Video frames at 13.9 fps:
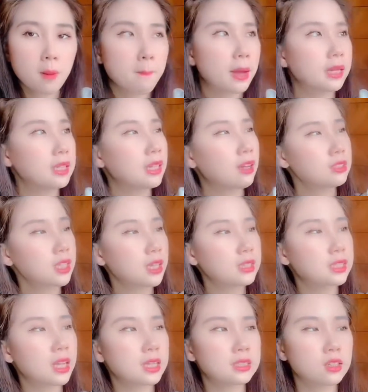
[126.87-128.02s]
but the downside is
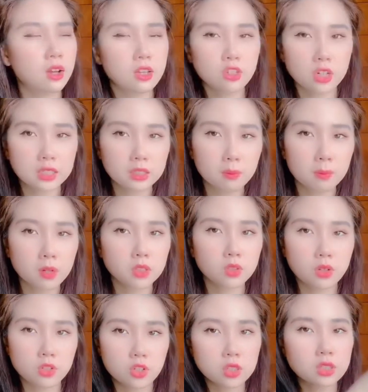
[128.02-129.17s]
that it's not adjustable so
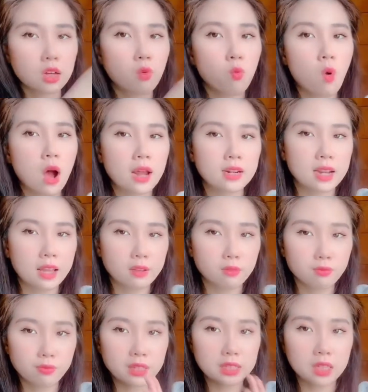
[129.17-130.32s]
it's just a one length
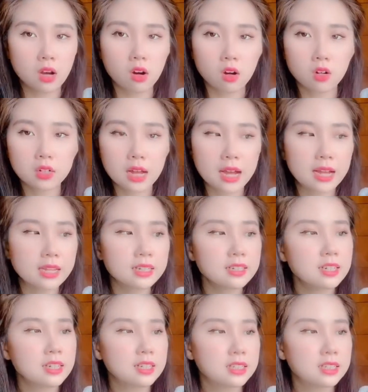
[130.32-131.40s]
fits all kind.